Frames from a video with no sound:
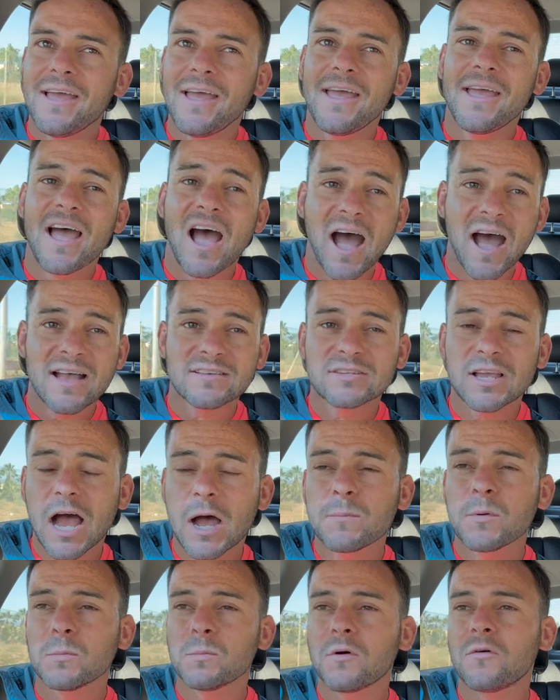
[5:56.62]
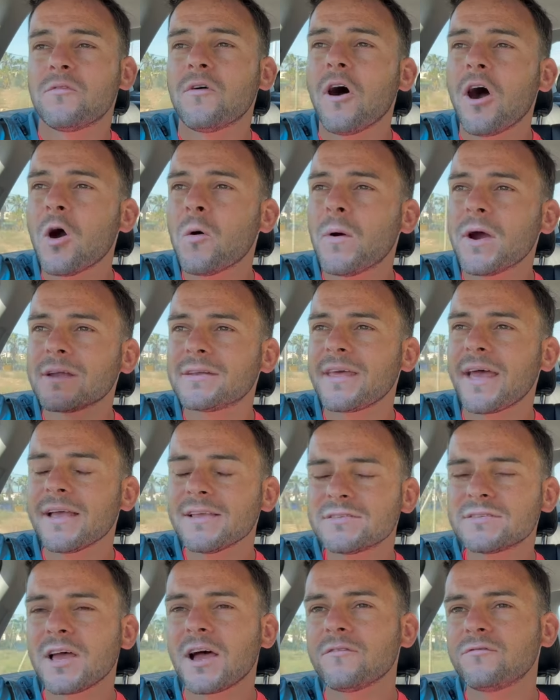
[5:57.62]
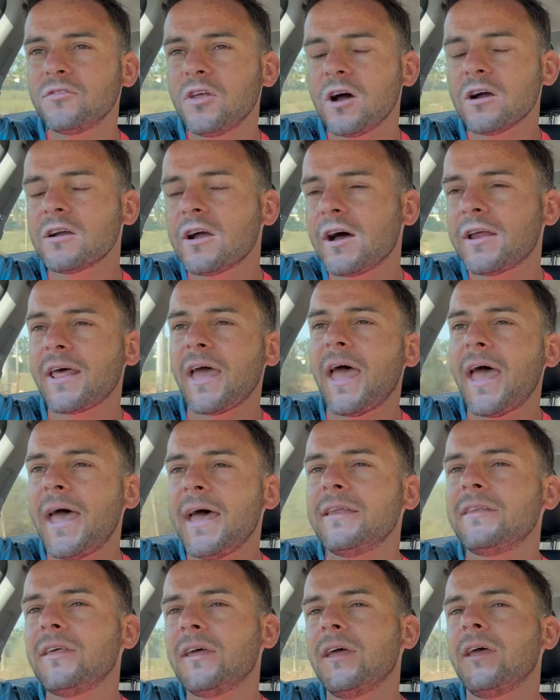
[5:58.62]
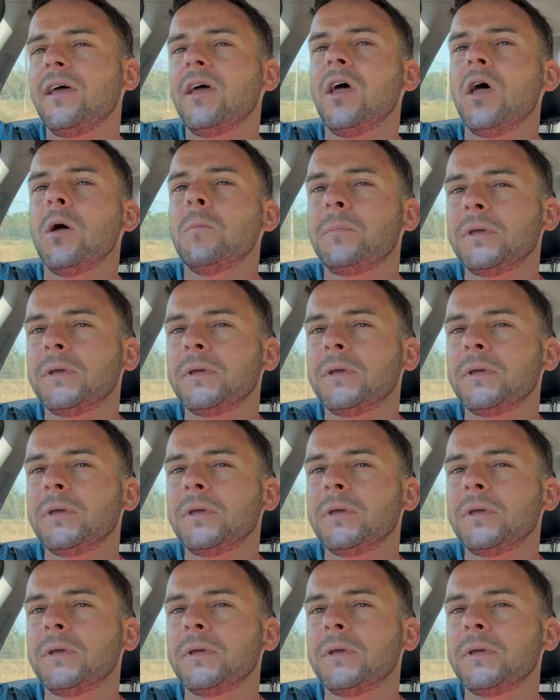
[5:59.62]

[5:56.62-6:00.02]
It has happened before where tests have not gone ahead